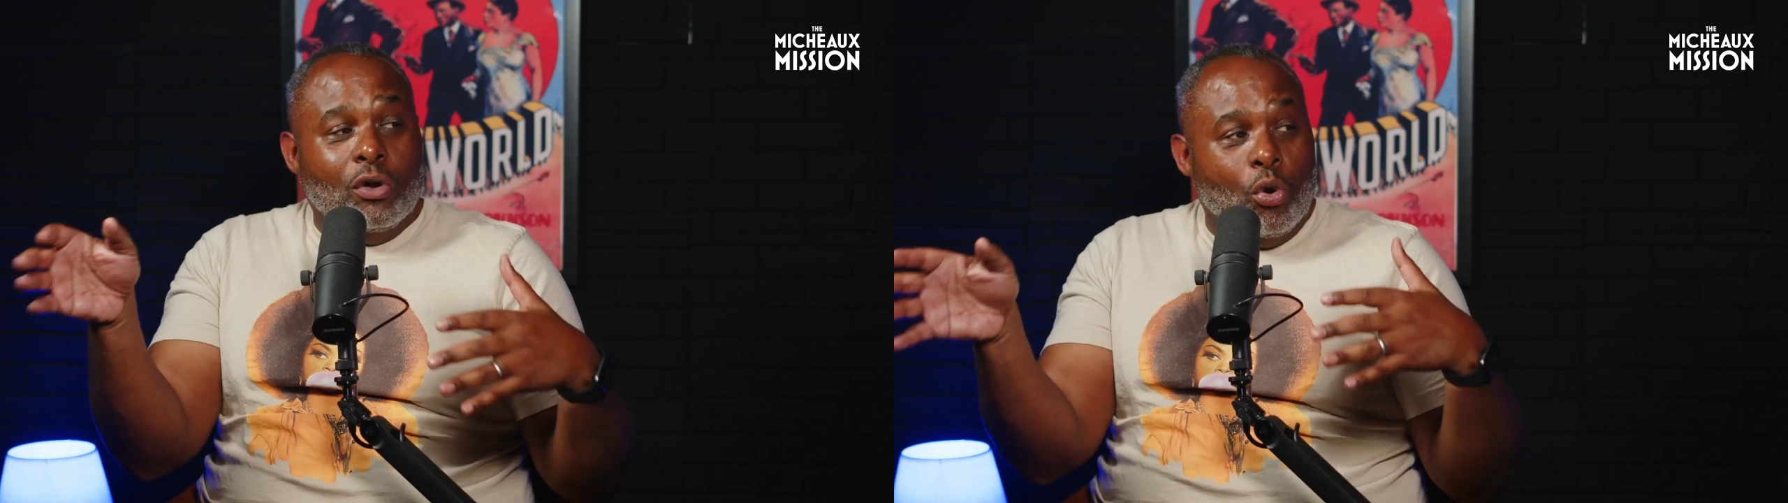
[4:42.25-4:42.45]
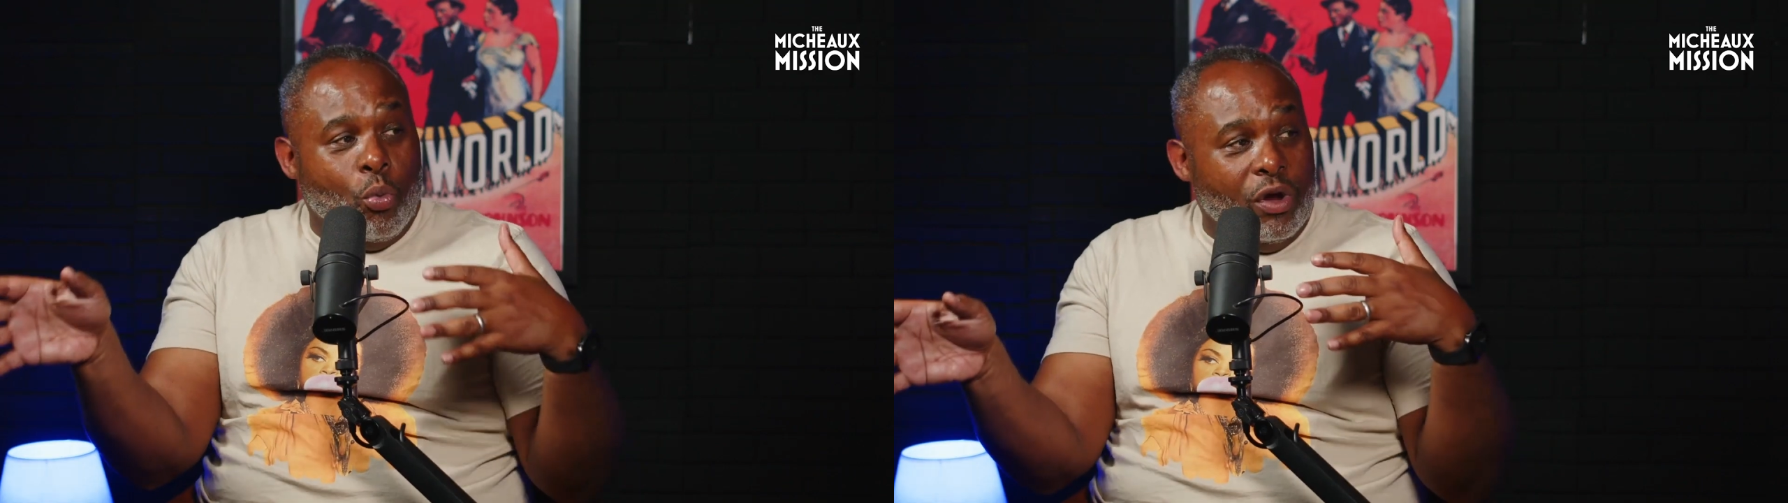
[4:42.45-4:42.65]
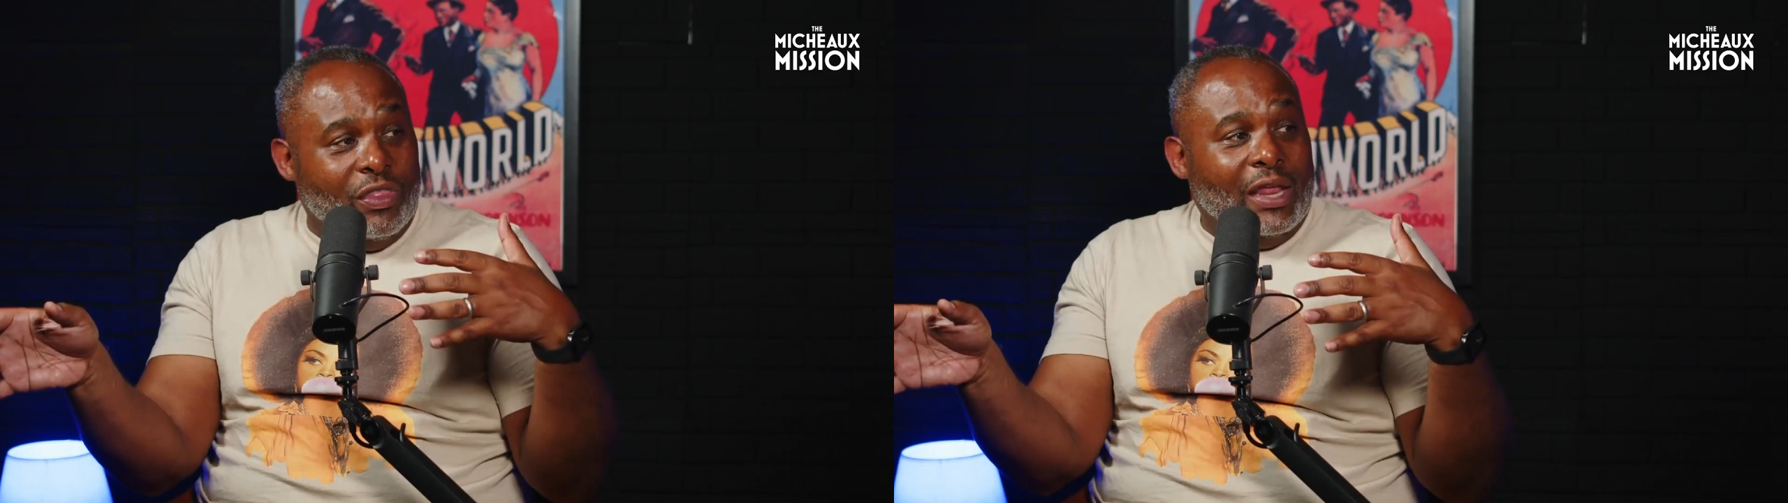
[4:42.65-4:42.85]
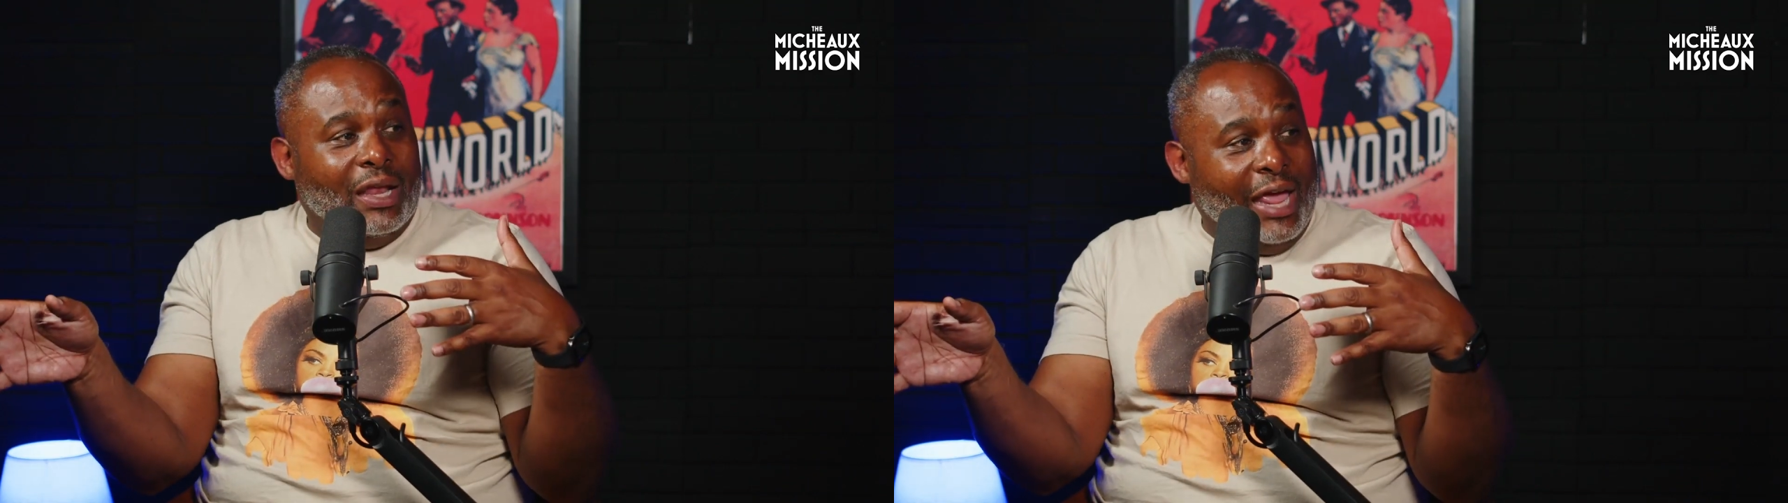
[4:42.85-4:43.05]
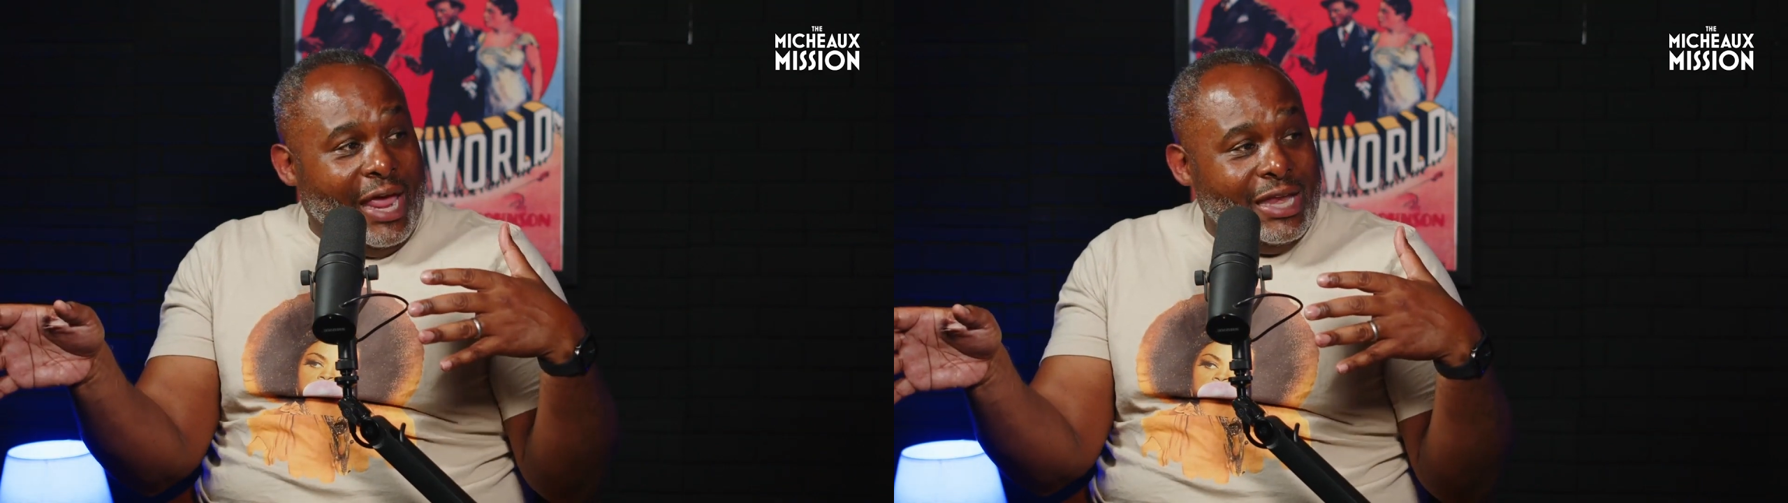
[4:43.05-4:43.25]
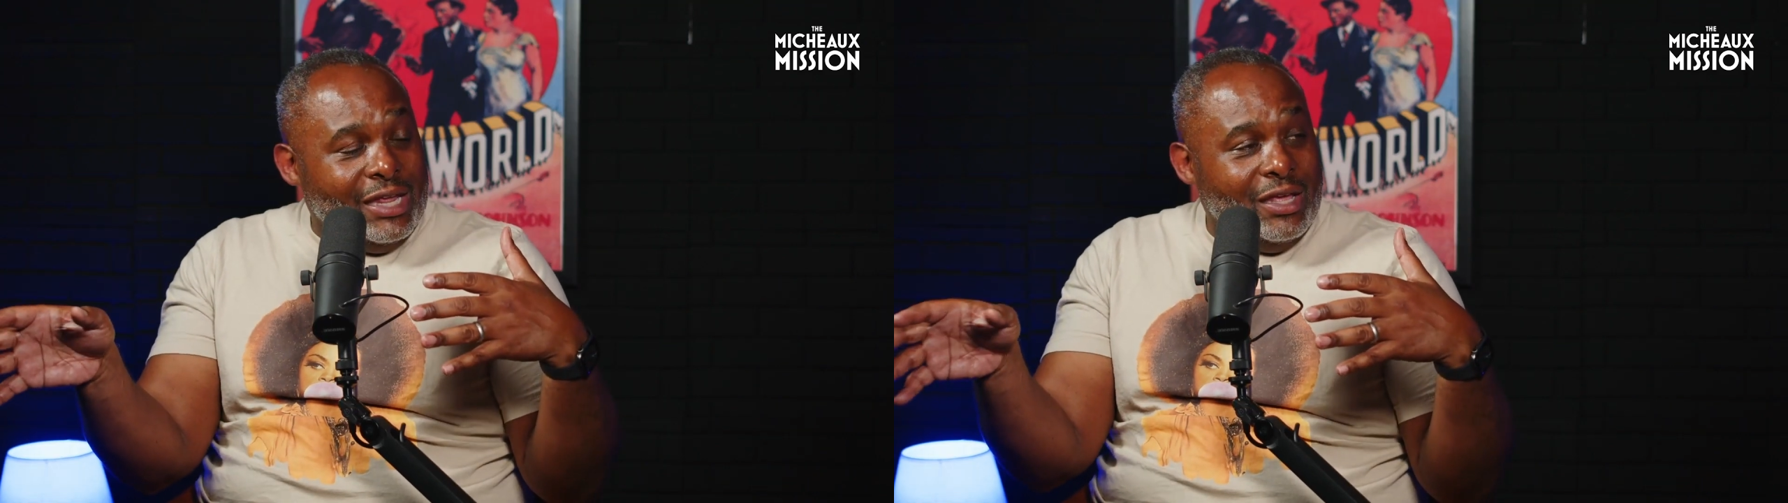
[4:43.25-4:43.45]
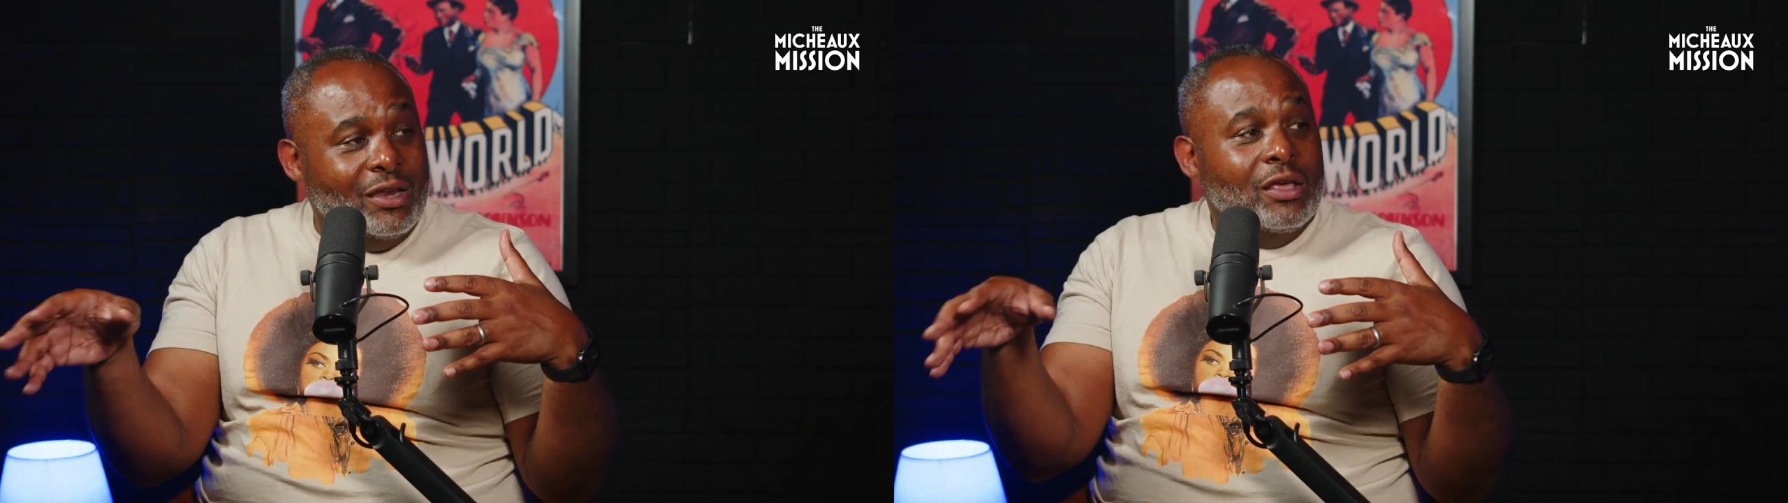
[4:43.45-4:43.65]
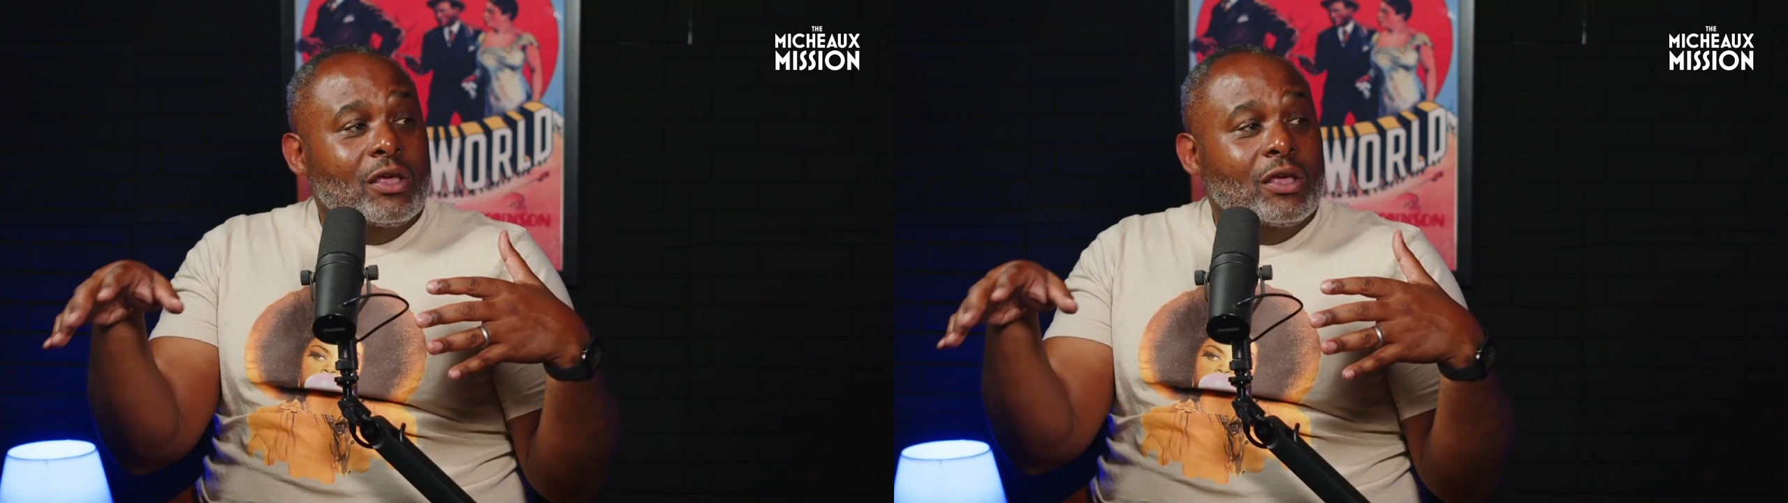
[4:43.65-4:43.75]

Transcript: on where they landed,